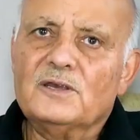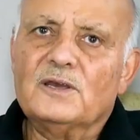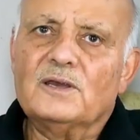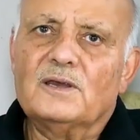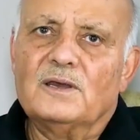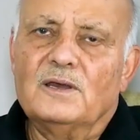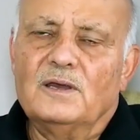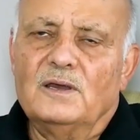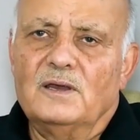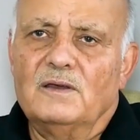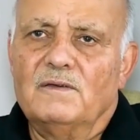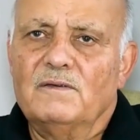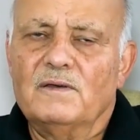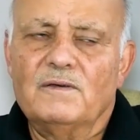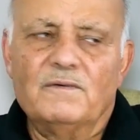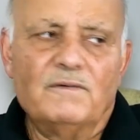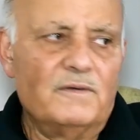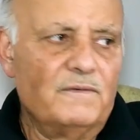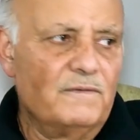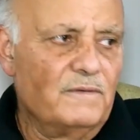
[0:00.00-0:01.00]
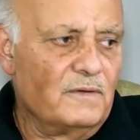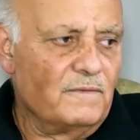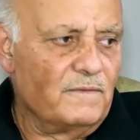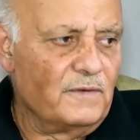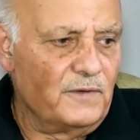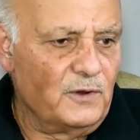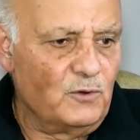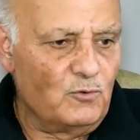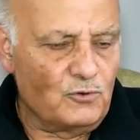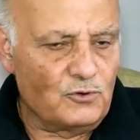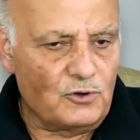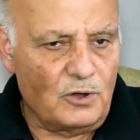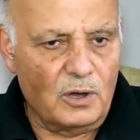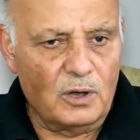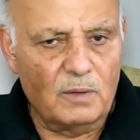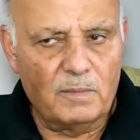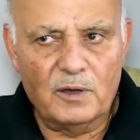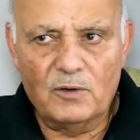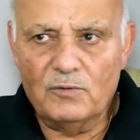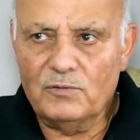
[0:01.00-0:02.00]
See, when you
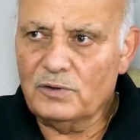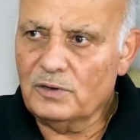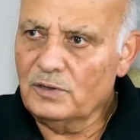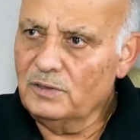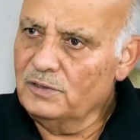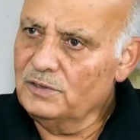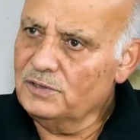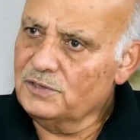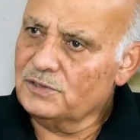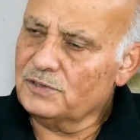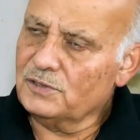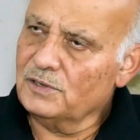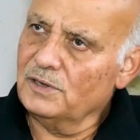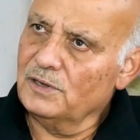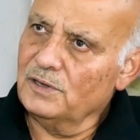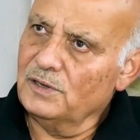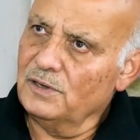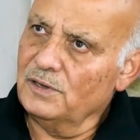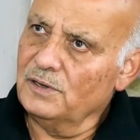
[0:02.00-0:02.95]
talk about this